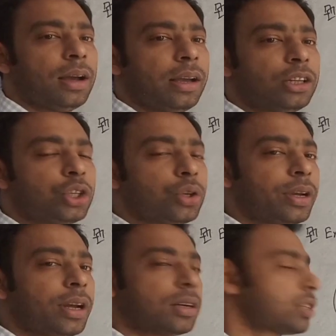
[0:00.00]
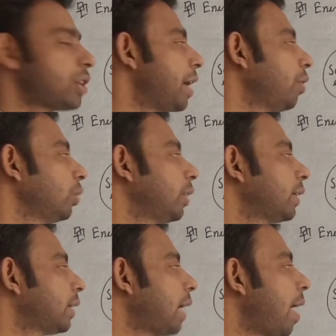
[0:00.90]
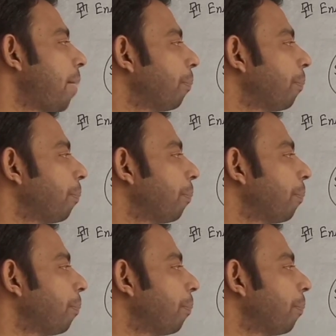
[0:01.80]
ensuring understanding on that time.